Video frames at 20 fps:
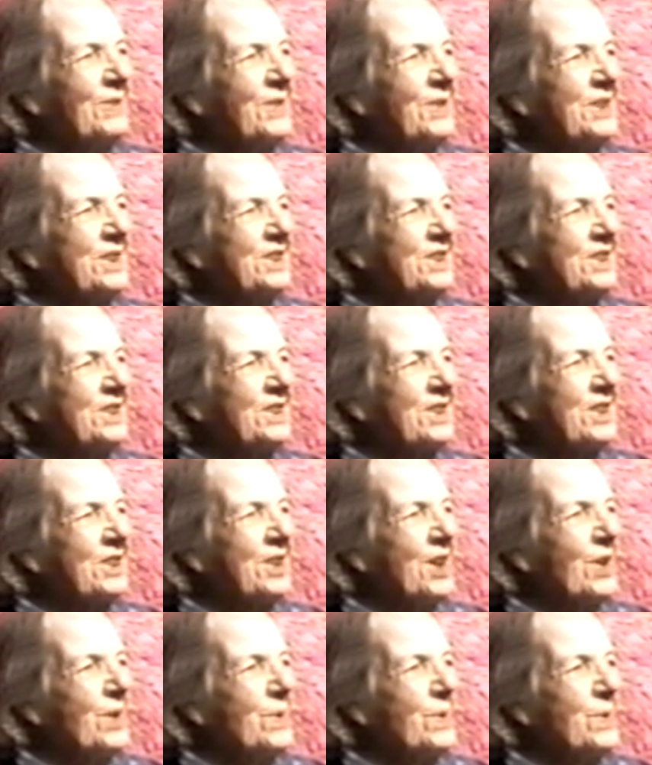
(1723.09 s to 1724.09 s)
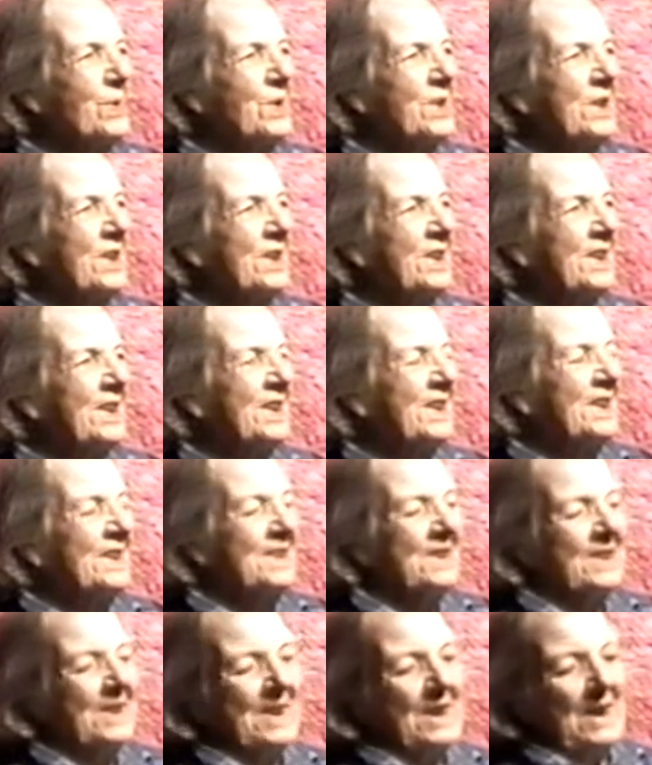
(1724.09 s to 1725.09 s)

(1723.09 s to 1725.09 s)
went to the door, and